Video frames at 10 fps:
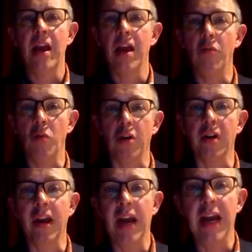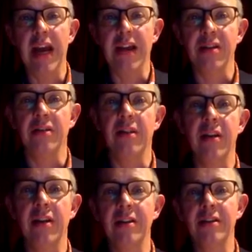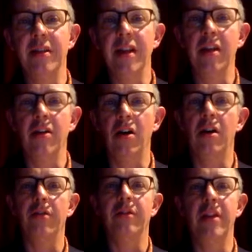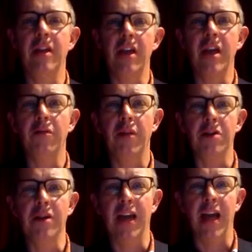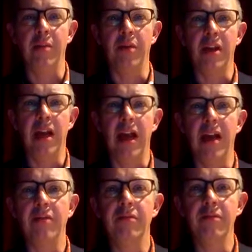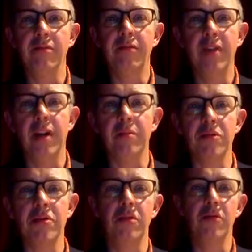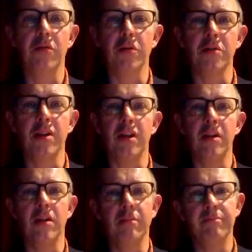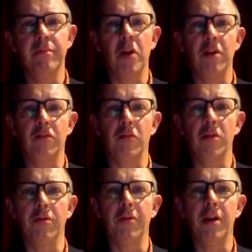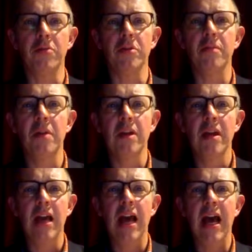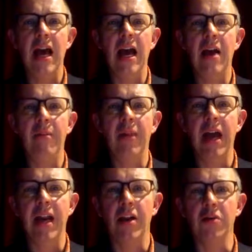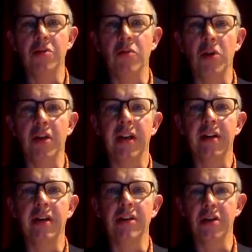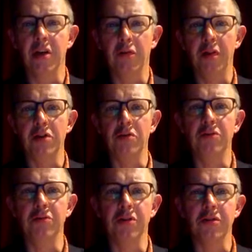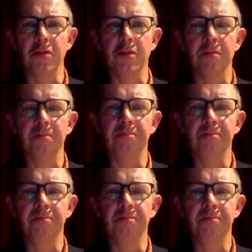I work as the dean of the Innovation Academy at Philips University, part of Royal Philips, and I also work there as an innovation consultant.